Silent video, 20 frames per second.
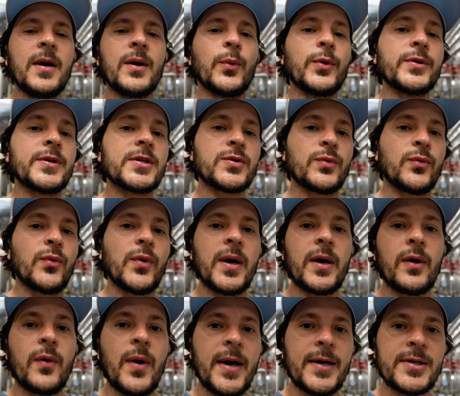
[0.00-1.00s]
we're just
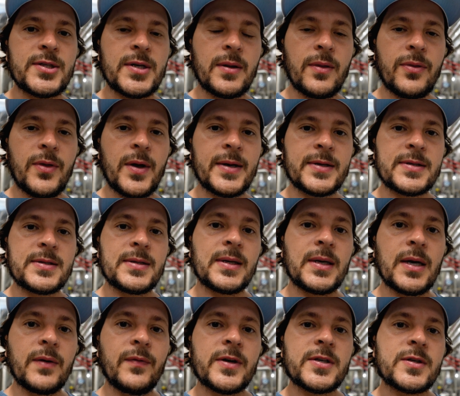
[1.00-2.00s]
rearranging things to
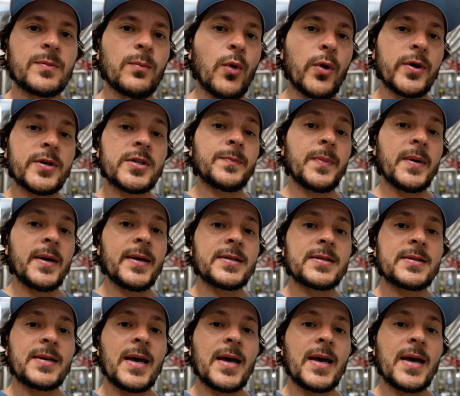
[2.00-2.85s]
give us more space